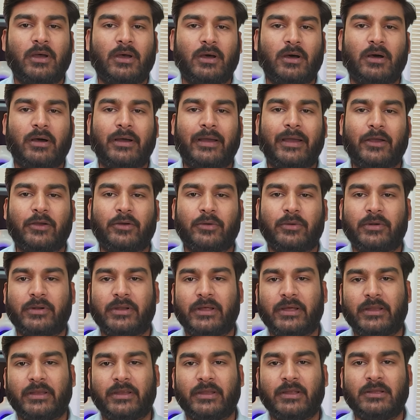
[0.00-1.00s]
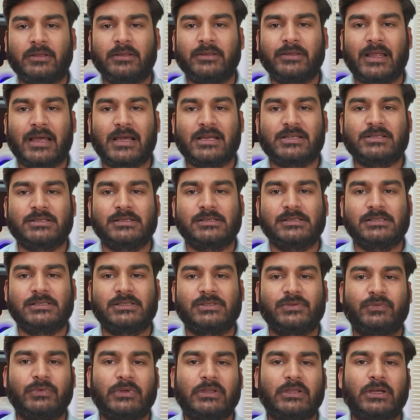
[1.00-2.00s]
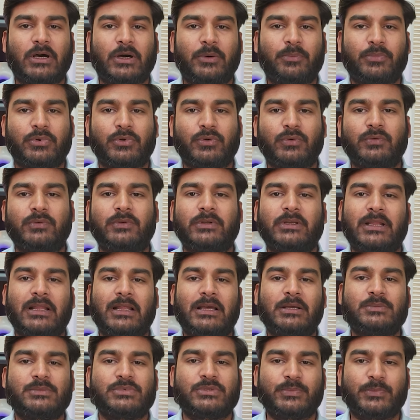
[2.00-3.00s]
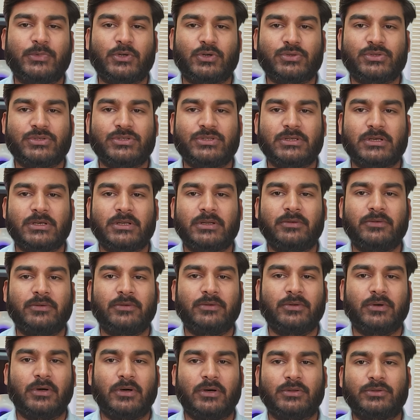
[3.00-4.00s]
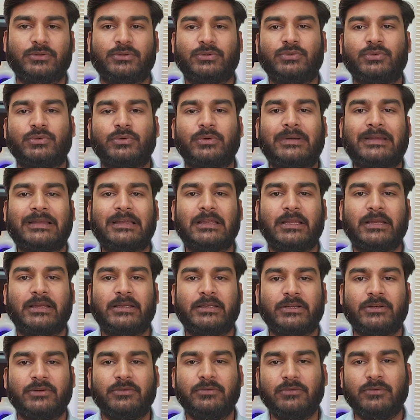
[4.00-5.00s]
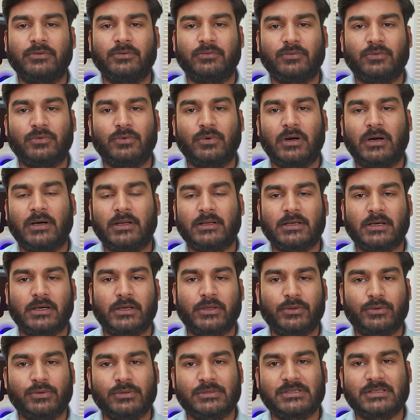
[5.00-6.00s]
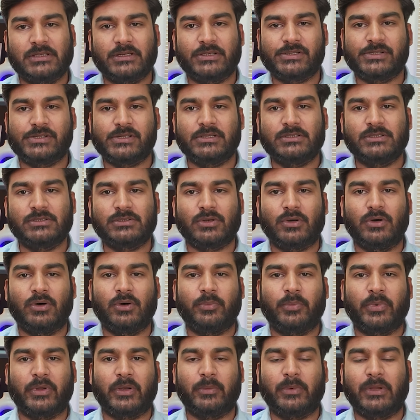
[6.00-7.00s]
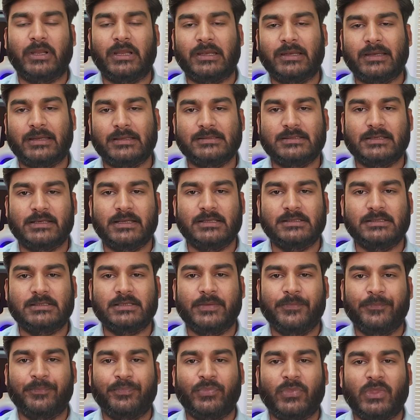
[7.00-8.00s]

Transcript: Ecuadorian nationals with approved claims procedure through relative who are U.S. citizens or permanent residents.